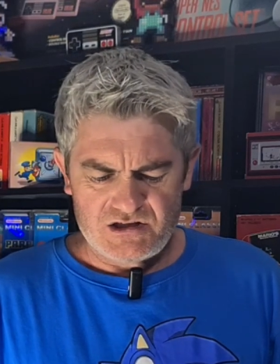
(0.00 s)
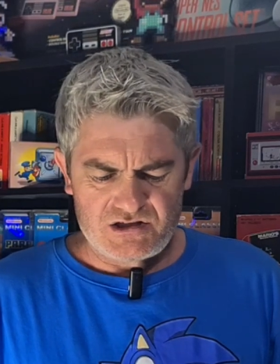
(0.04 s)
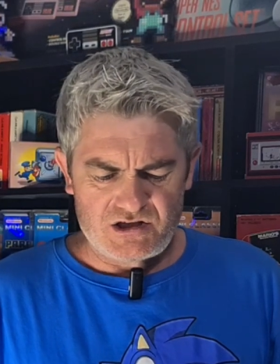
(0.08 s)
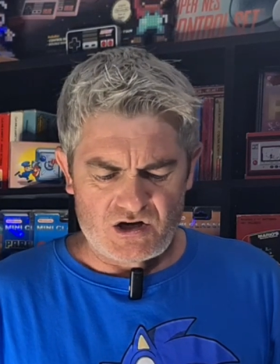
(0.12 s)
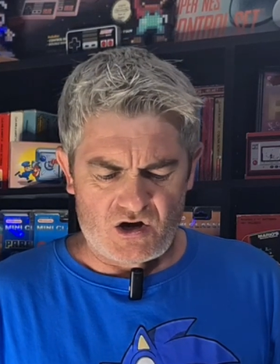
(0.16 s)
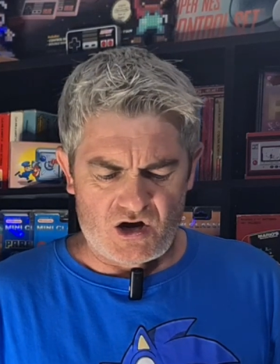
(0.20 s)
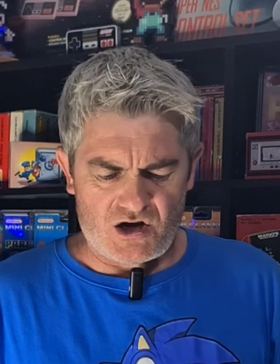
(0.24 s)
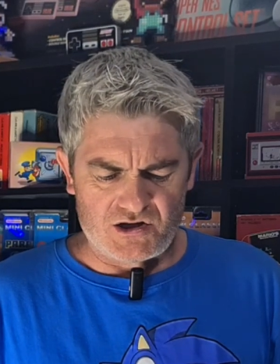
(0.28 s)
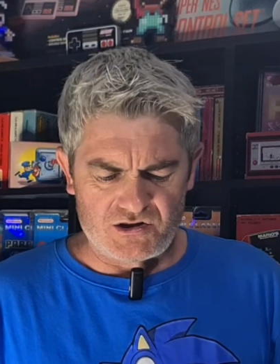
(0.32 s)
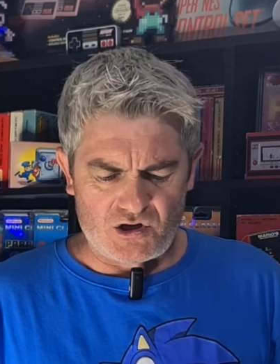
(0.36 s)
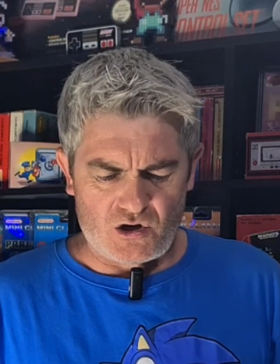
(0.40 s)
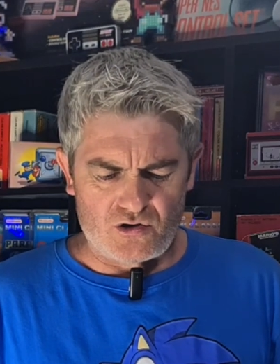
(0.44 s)

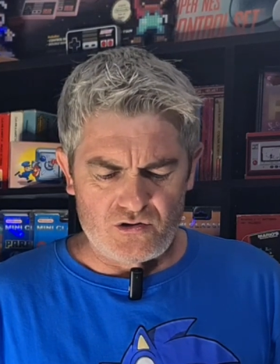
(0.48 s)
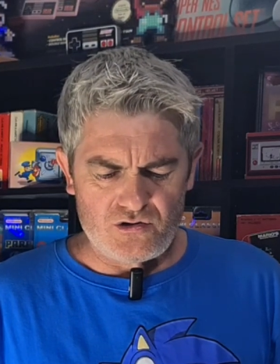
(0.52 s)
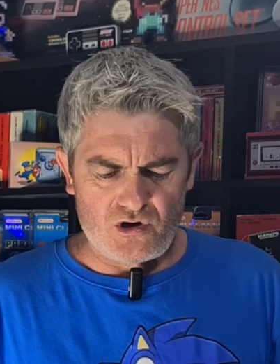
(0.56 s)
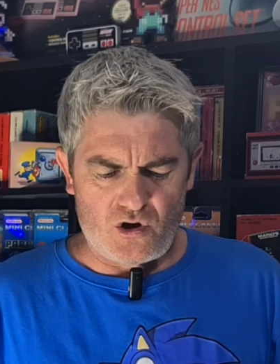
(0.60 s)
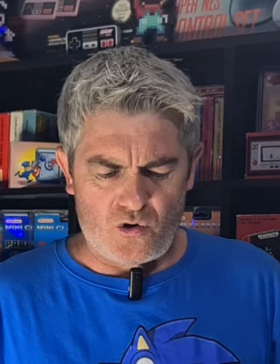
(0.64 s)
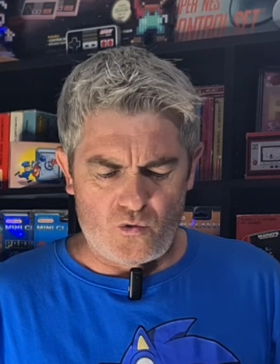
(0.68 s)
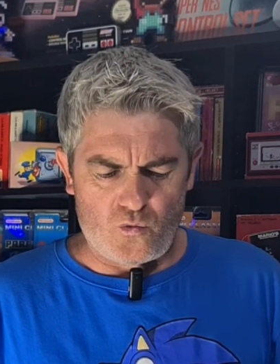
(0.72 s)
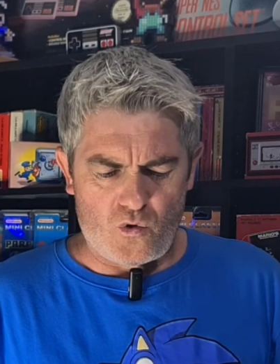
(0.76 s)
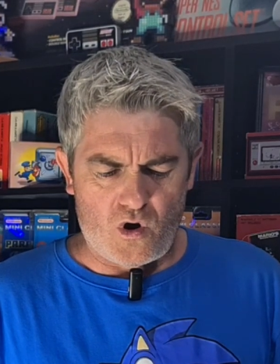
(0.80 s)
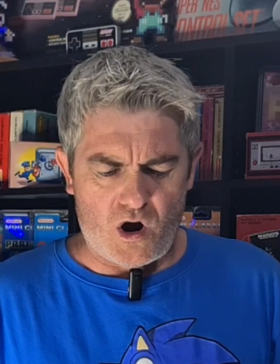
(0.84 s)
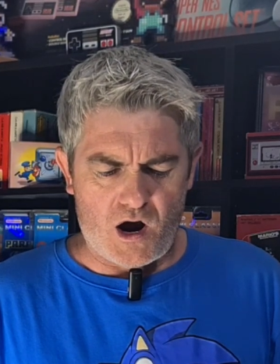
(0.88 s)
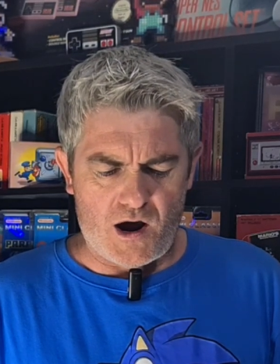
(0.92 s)
So I don't
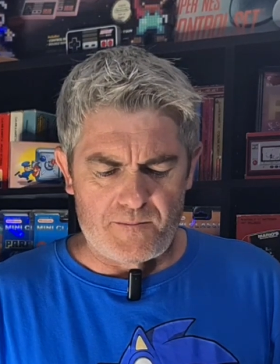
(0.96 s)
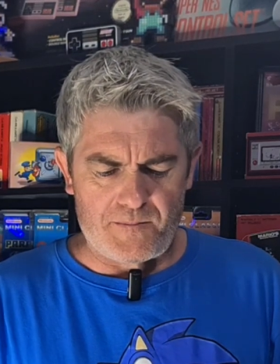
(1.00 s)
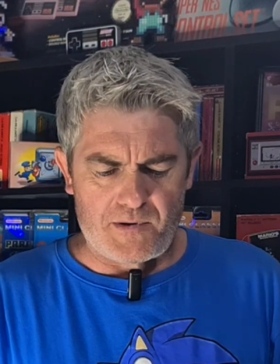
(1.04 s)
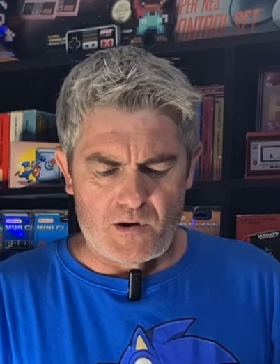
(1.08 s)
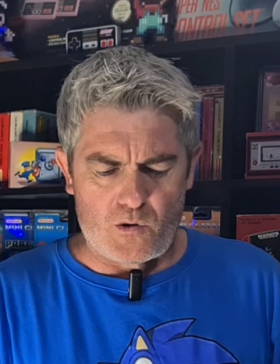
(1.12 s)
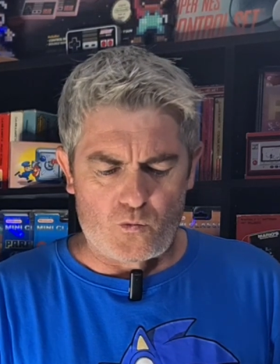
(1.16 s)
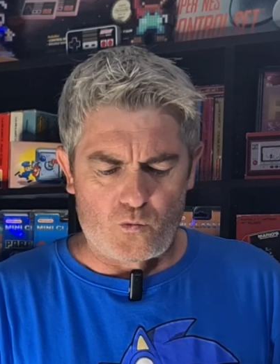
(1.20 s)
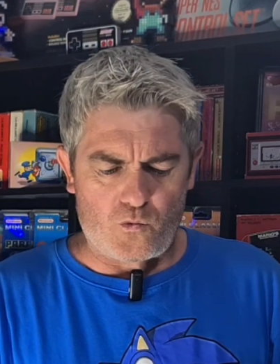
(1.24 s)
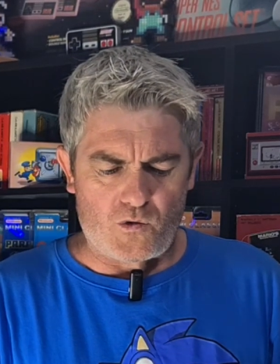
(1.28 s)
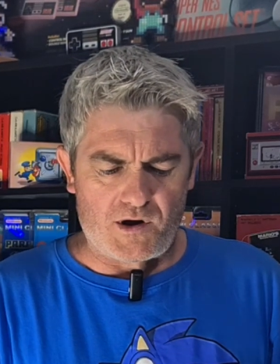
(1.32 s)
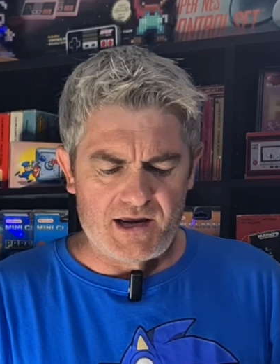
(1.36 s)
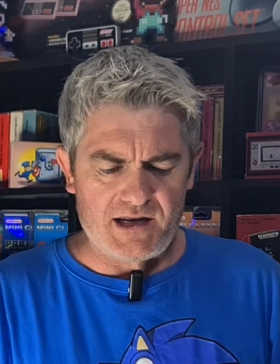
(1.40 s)
know why,
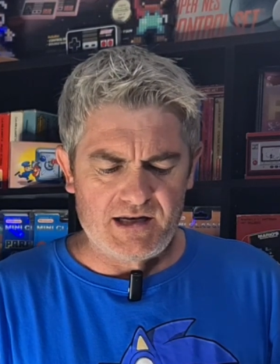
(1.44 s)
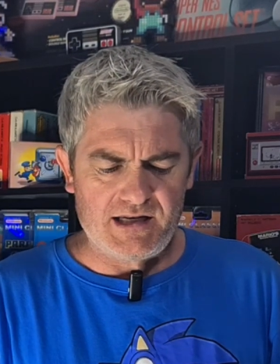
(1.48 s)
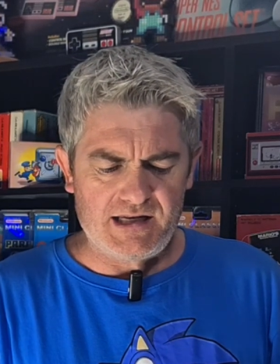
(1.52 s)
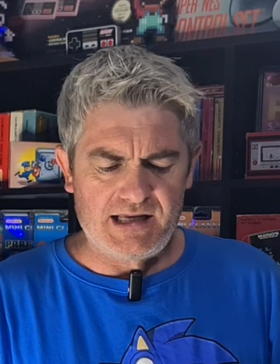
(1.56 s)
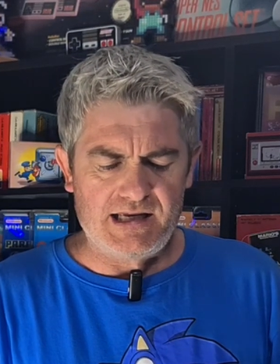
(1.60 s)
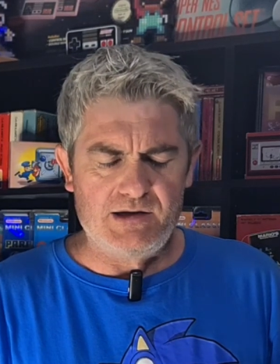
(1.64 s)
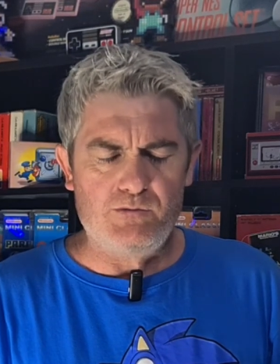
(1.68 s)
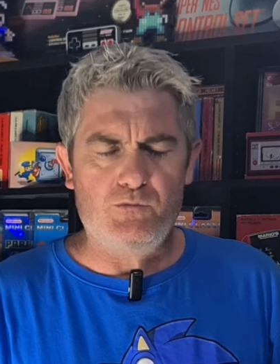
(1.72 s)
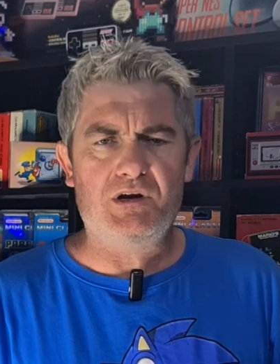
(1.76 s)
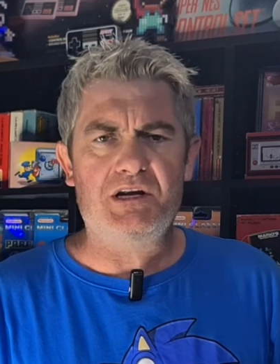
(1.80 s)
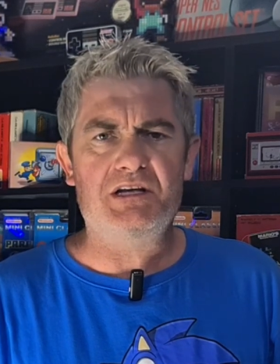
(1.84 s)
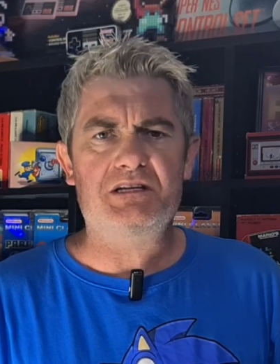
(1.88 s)
but
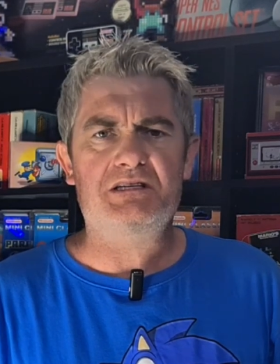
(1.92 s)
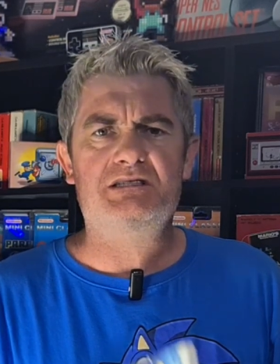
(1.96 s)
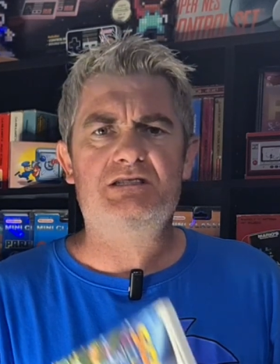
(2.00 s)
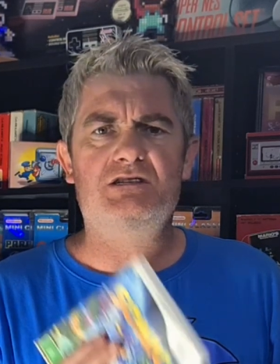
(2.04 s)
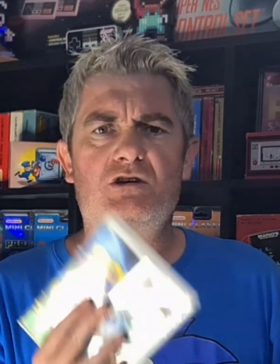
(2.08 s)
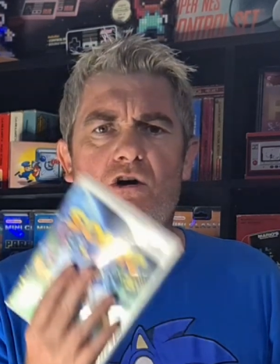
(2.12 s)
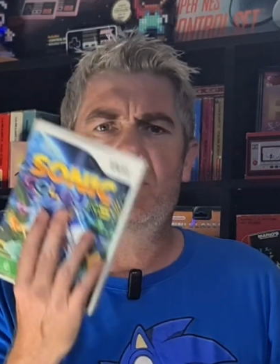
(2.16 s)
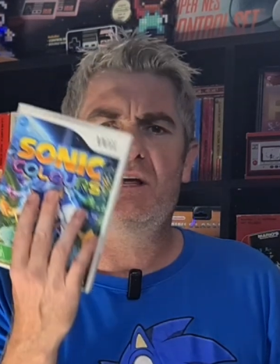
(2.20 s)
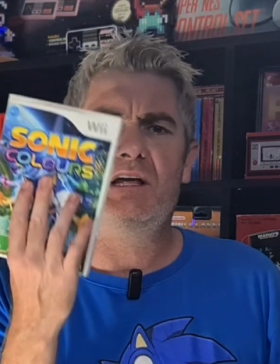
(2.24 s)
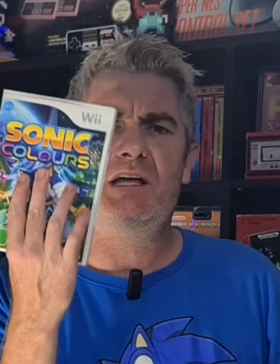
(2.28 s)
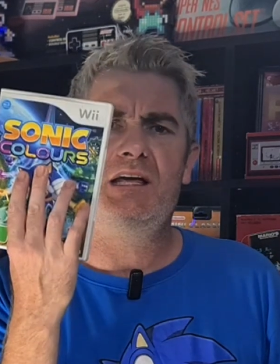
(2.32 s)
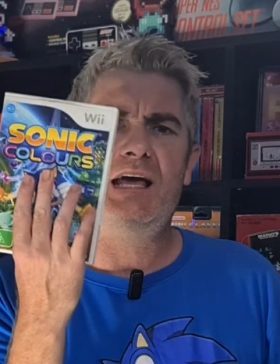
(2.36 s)
weirdly, when it's
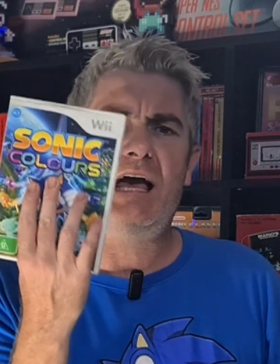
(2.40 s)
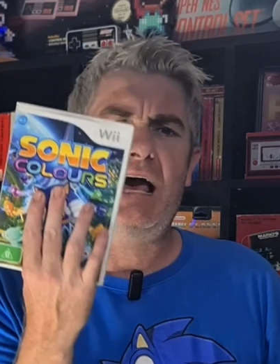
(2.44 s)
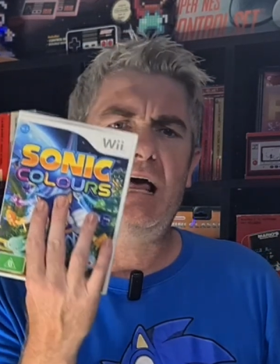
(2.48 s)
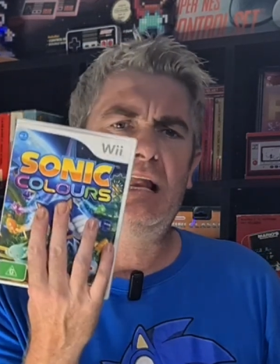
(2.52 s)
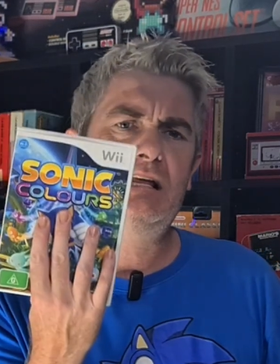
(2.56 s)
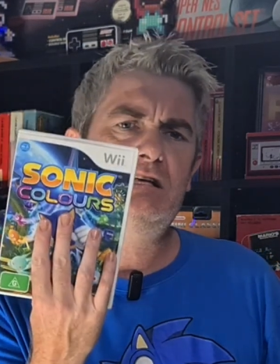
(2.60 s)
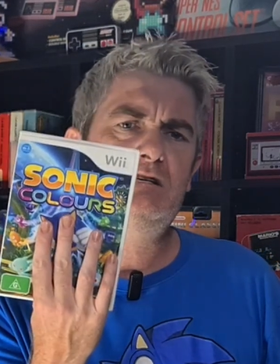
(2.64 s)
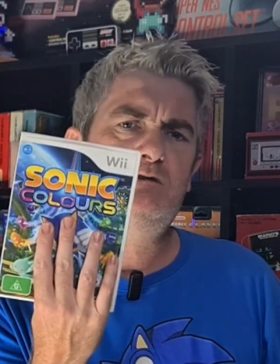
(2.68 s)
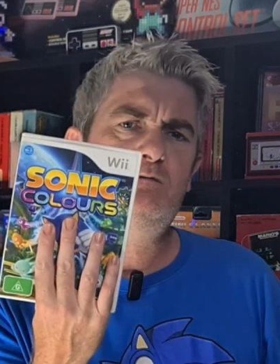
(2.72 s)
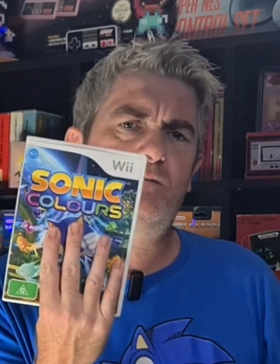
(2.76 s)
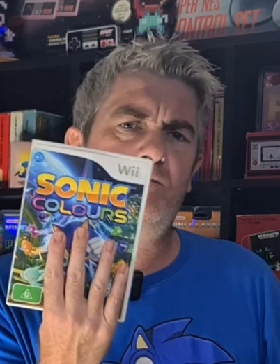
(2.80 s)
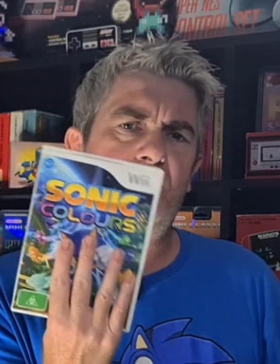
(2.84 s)
Sonic
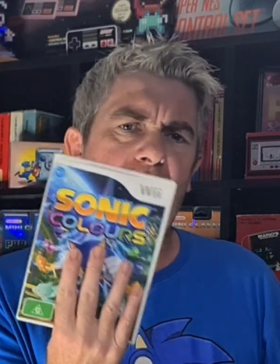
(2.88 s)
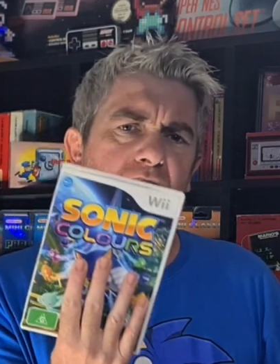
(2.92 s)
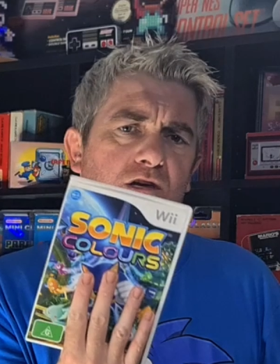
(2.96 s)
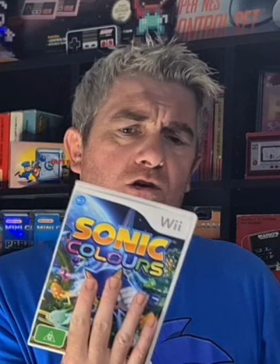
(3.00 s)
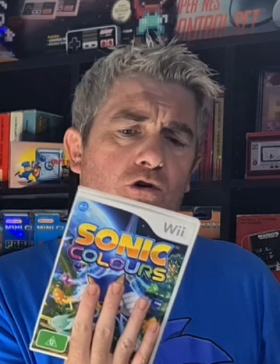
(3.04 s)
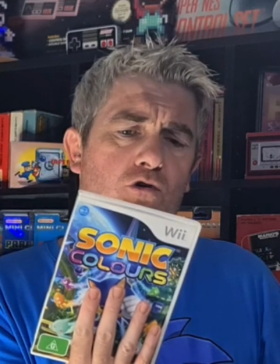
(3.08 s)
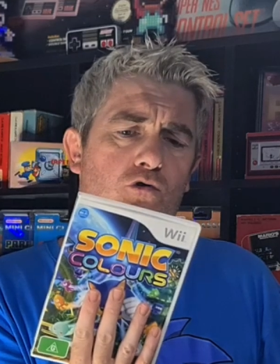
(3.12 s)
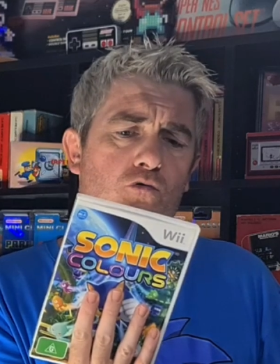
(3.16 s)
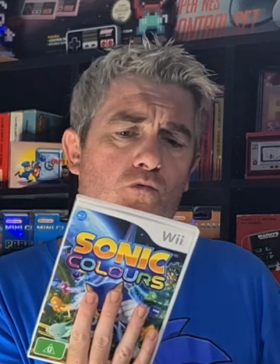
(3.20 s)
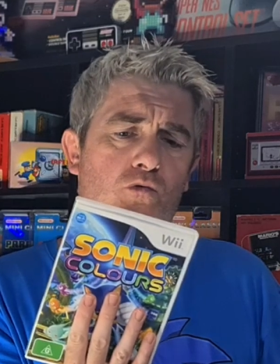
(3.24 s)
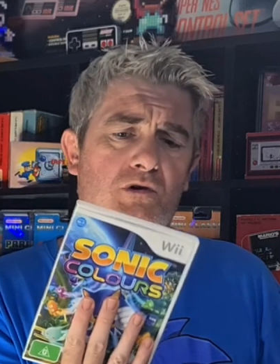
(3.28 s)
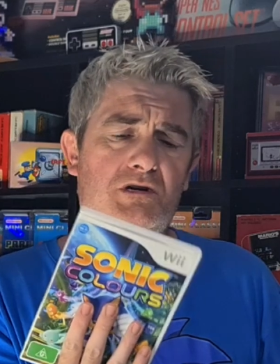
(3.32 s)
Colors with the
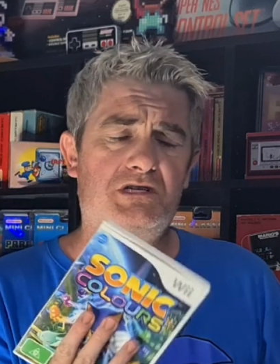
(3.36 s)
U,